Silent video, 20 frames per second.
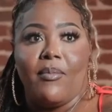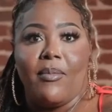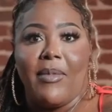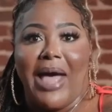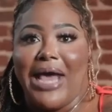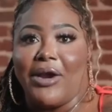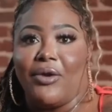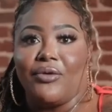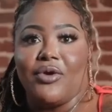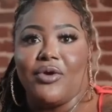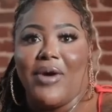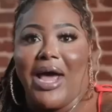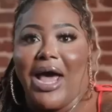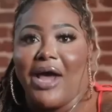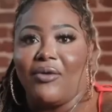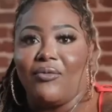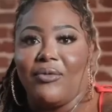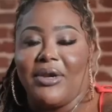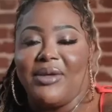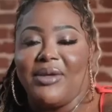I don't know how
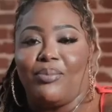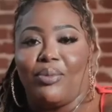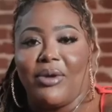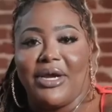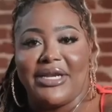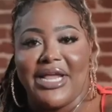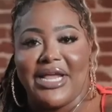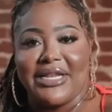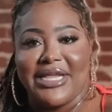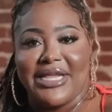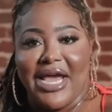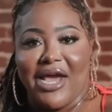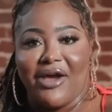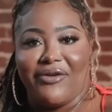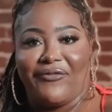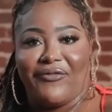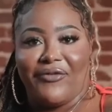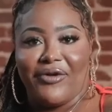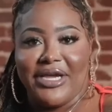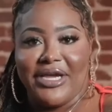to really break that
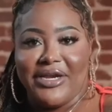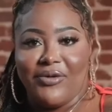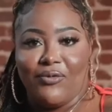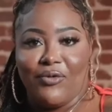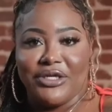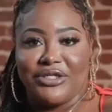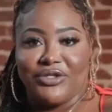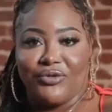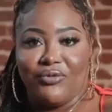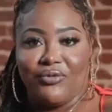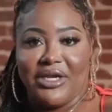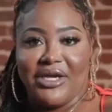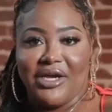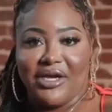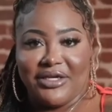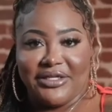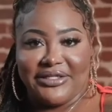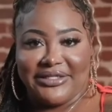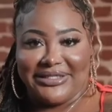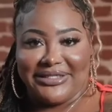down for anyone to really
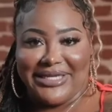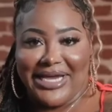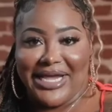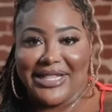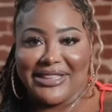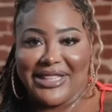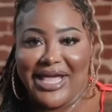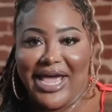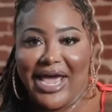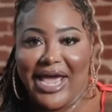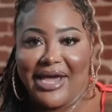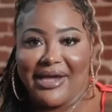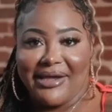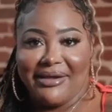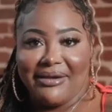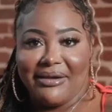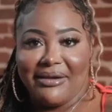understand that